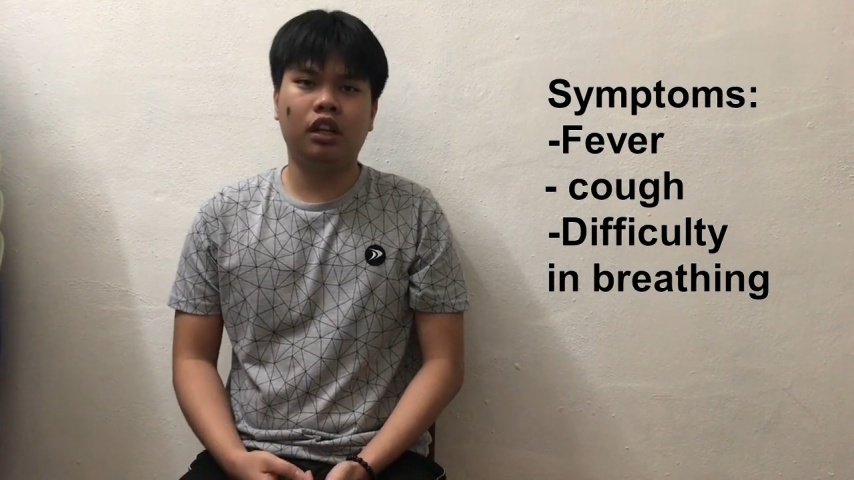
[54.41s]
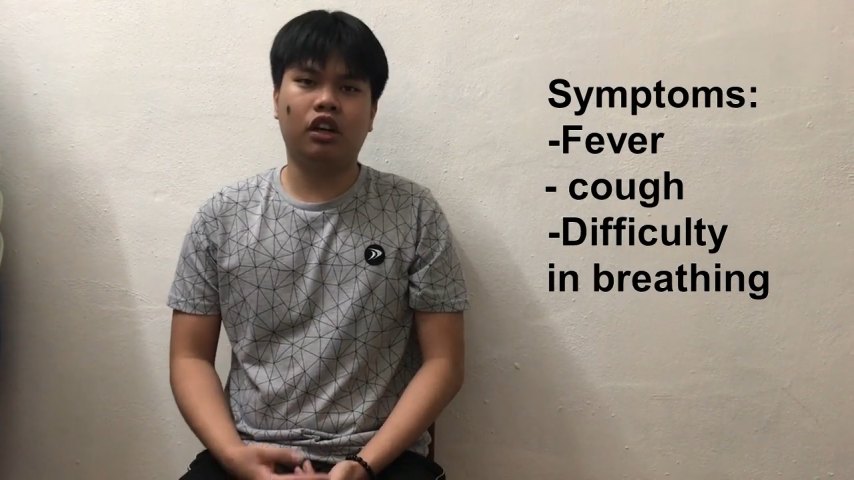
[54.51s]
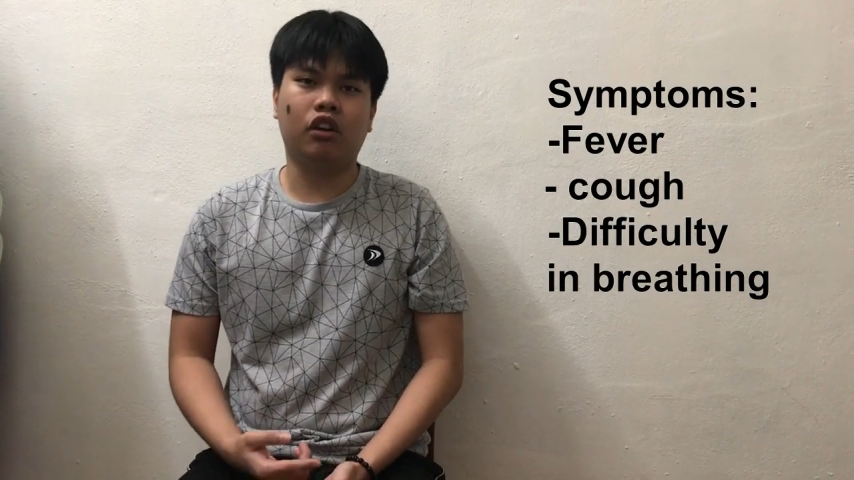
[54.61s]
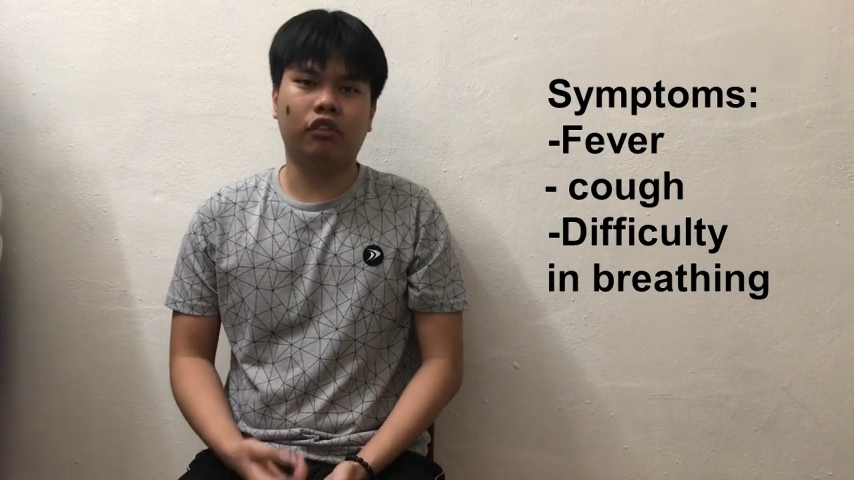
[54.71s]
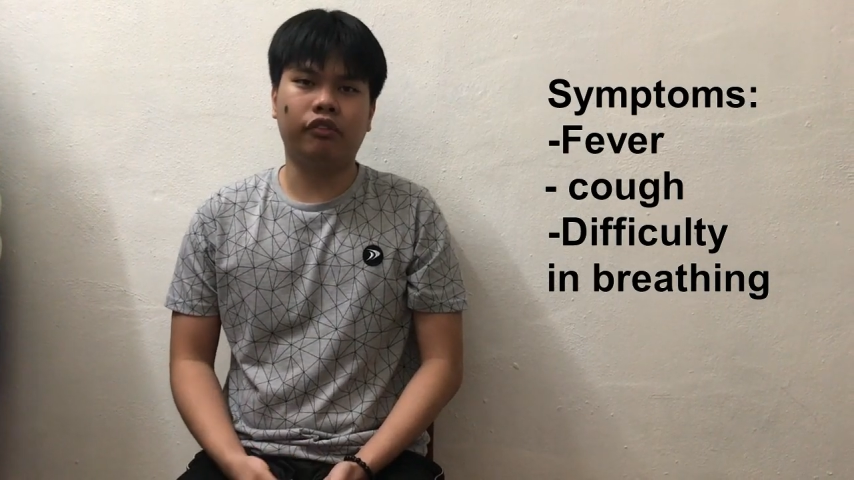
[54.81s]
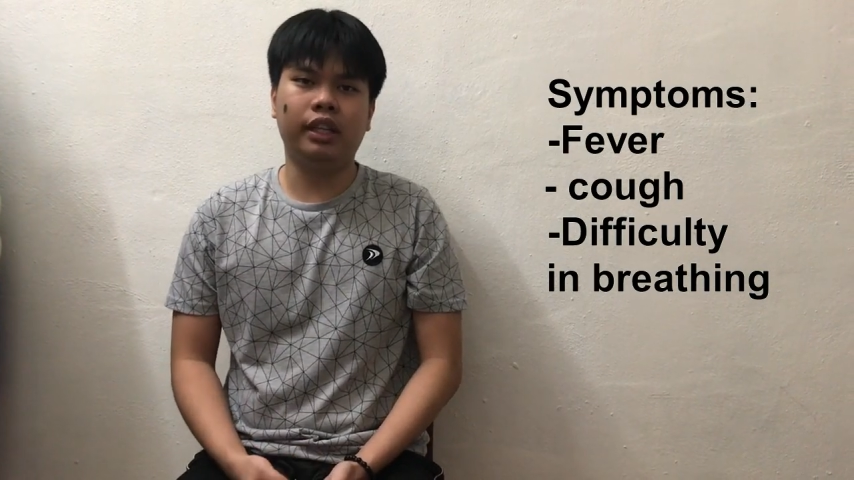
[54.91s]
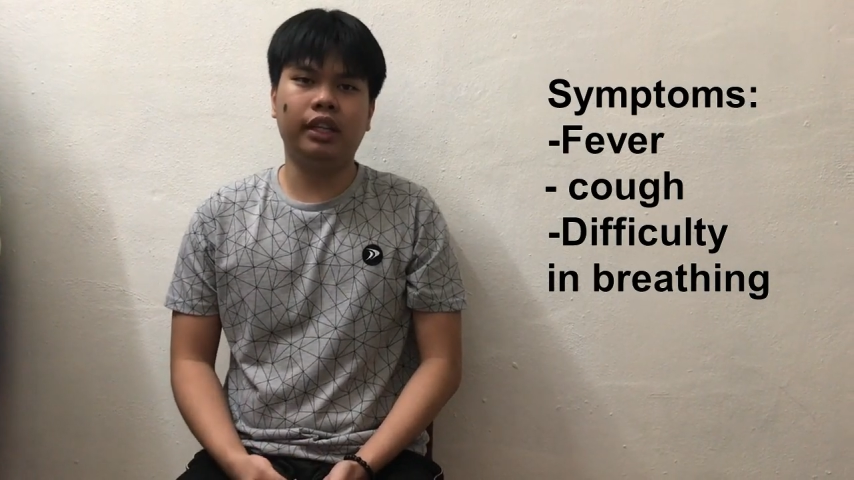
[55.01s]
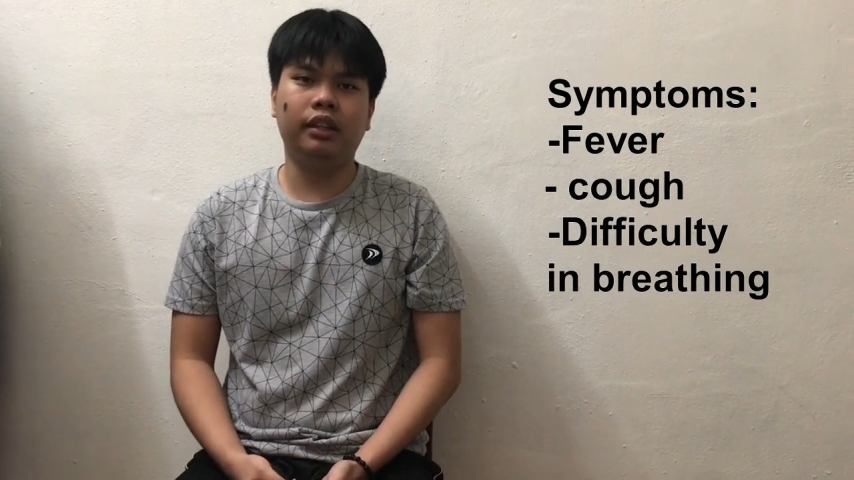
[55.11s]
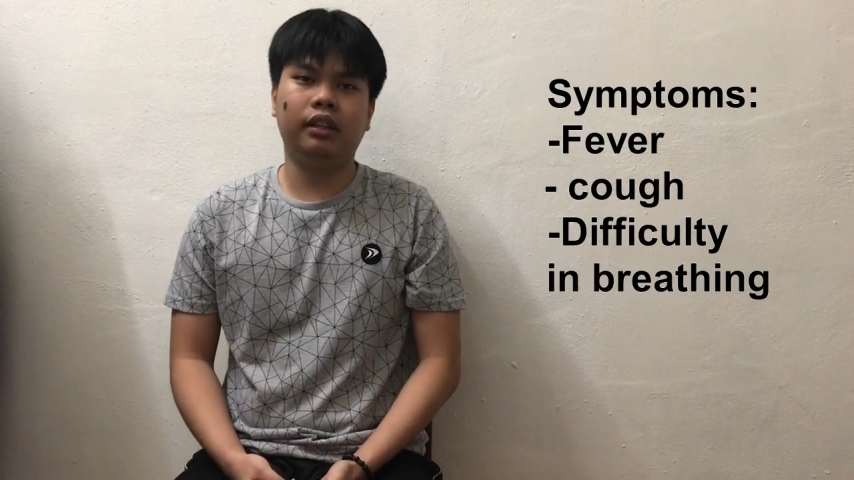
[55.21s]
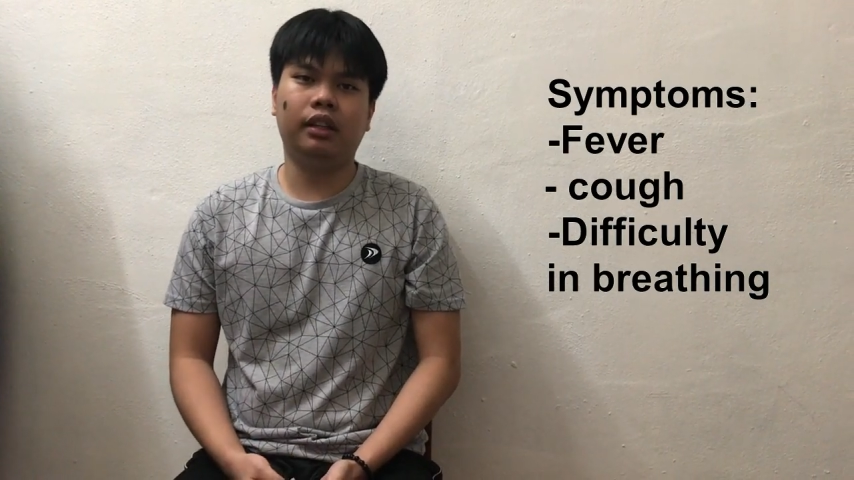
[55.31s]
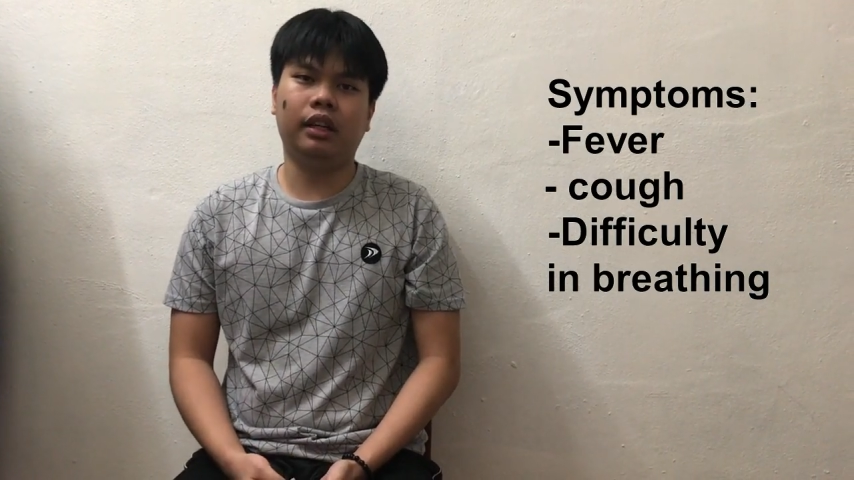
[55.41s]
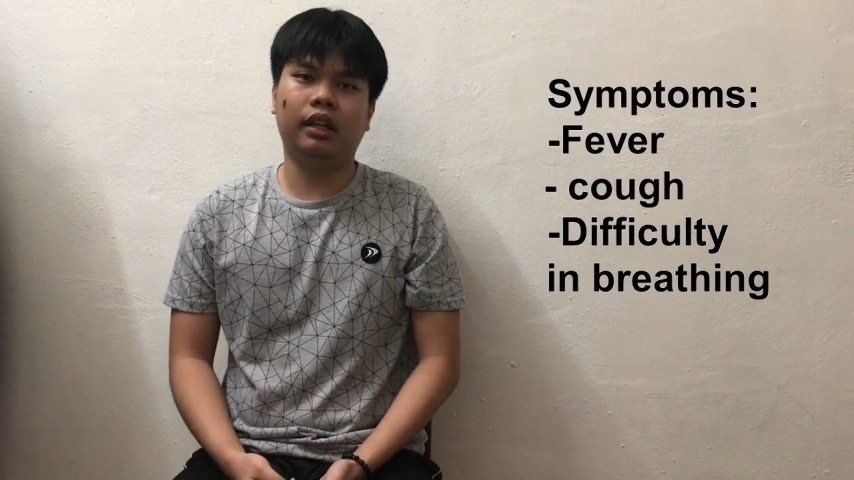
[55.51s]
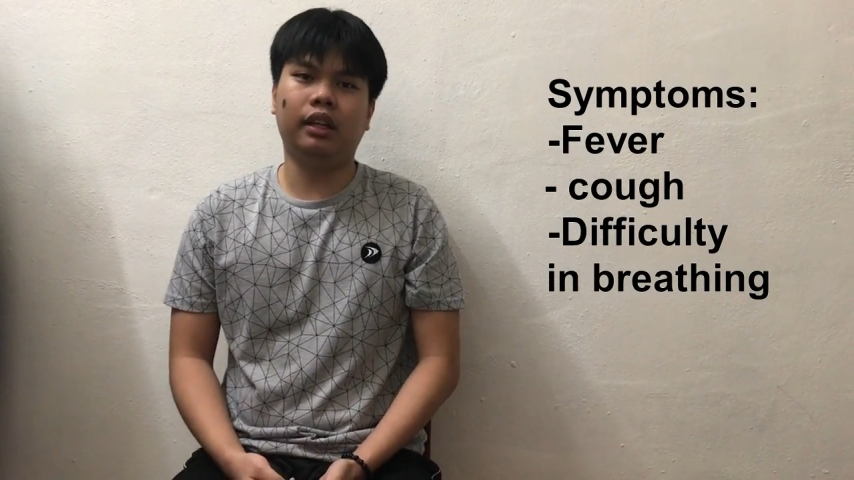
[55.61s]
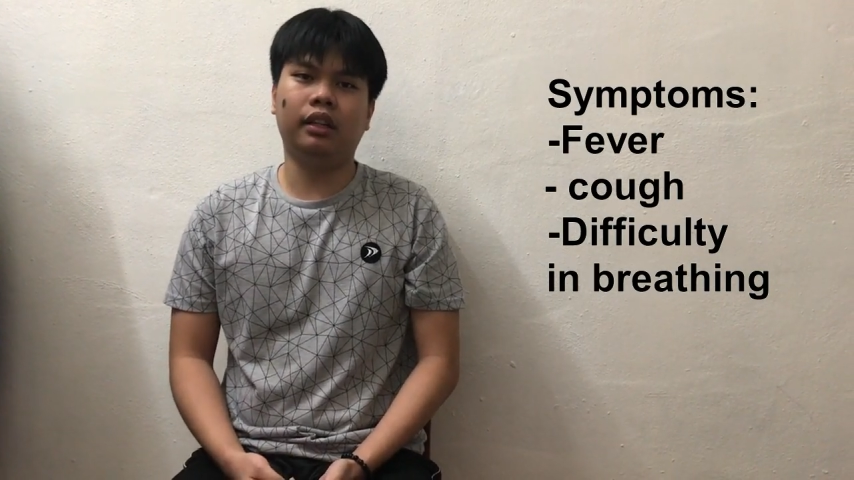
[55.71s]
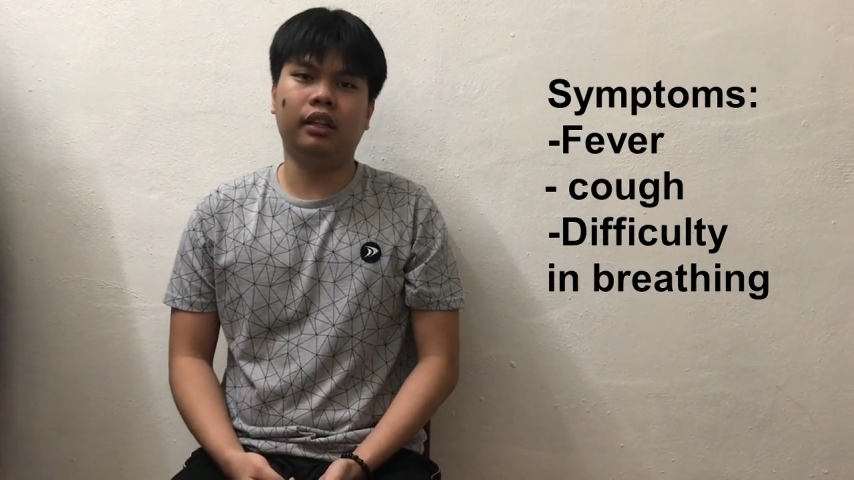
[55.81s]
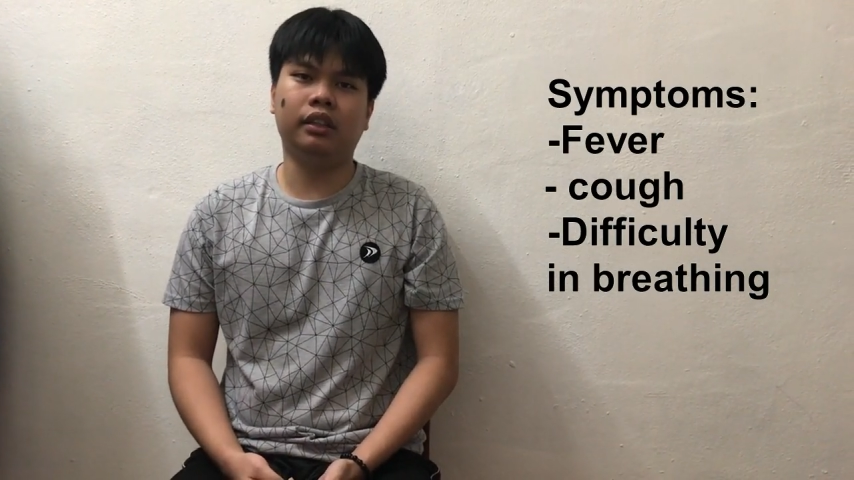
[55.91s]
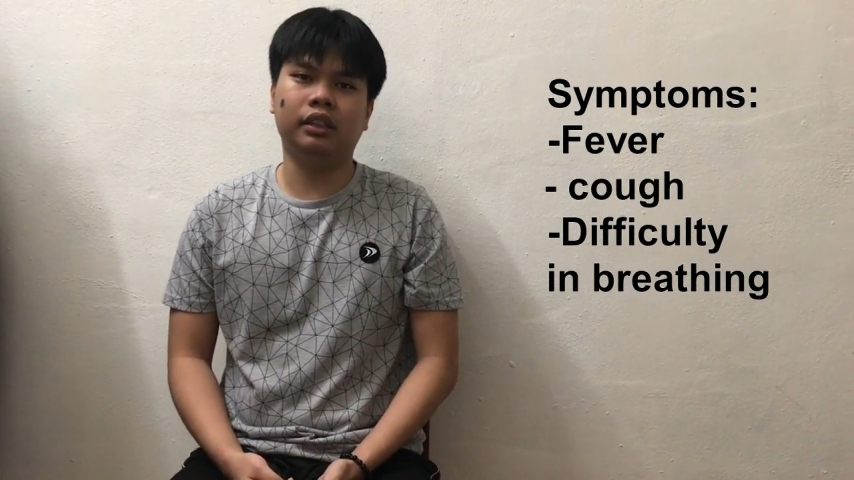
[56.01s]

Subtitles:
coughing, and the